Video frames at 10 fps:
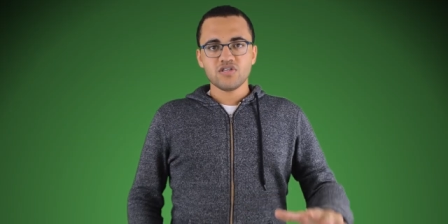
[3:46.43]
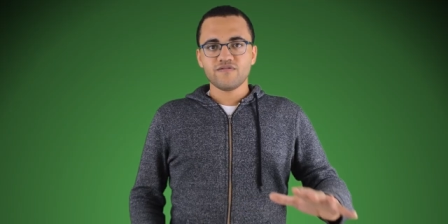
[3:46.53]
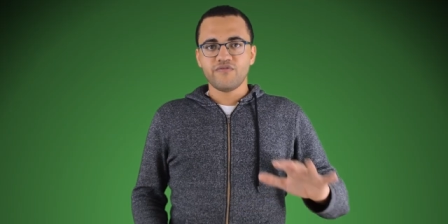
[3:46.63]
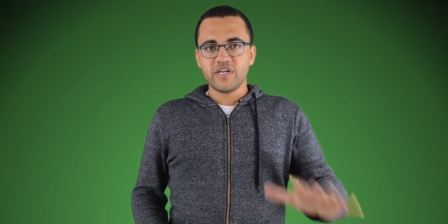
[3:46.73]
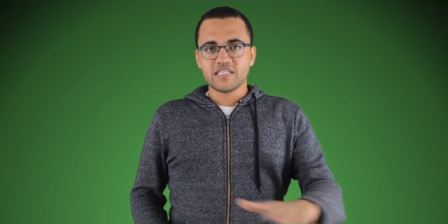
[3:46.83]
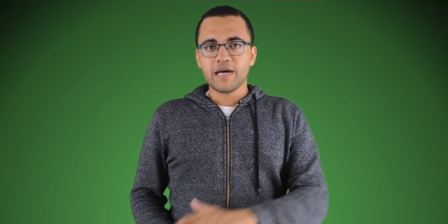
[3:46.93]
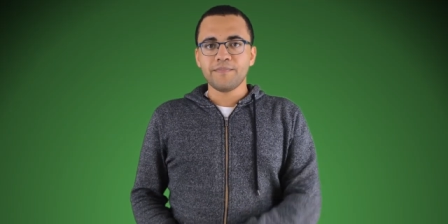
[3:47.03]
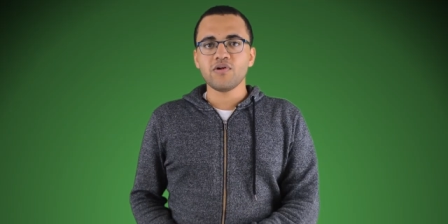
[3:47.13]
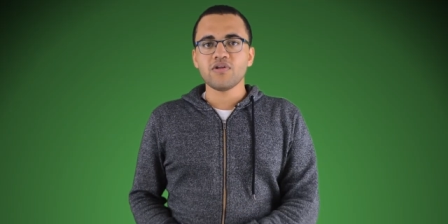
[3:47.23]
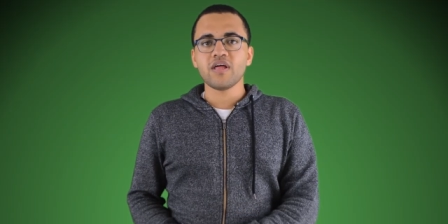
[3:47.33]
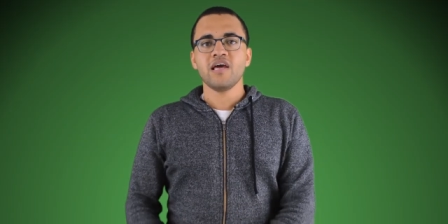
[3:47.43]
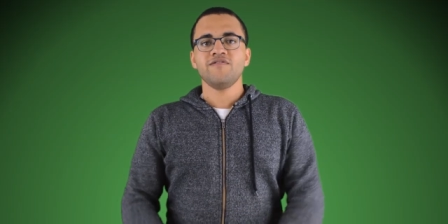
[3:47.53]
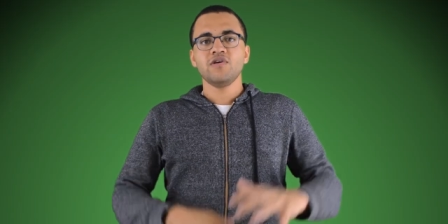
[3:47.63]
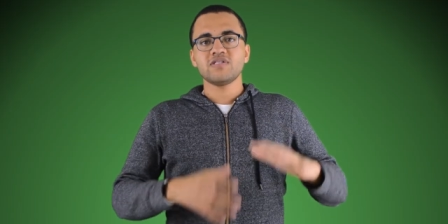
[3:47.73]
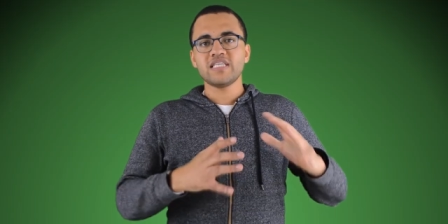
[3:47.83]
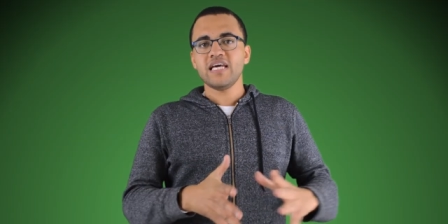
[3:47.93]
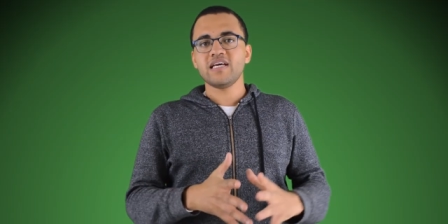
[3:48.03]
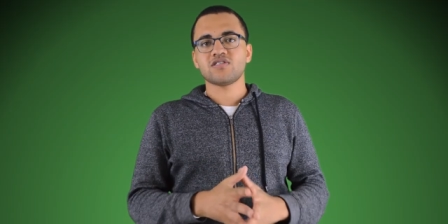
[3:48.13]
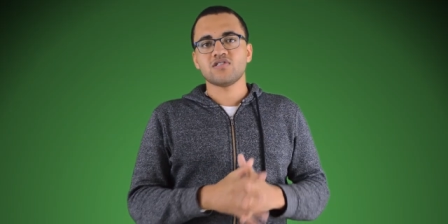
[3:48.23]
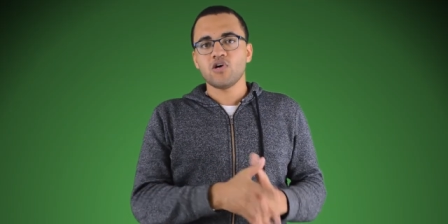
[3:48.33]
just for an example, if you
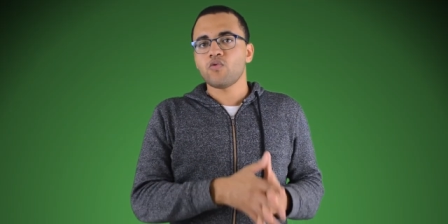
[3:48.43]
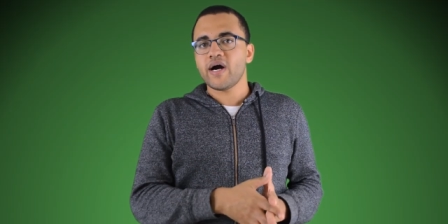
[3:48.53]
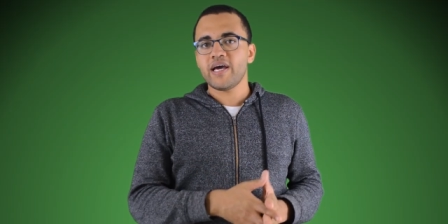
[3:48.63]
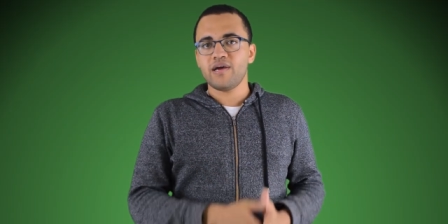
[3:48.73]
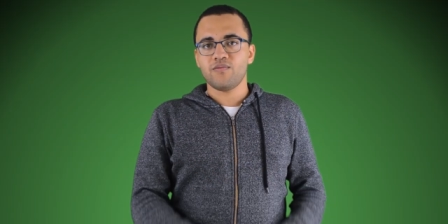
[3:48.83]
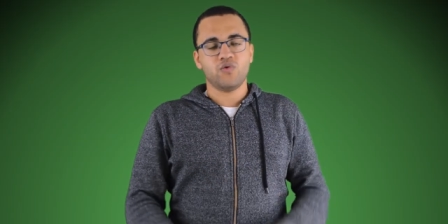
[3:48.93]
take Snow White,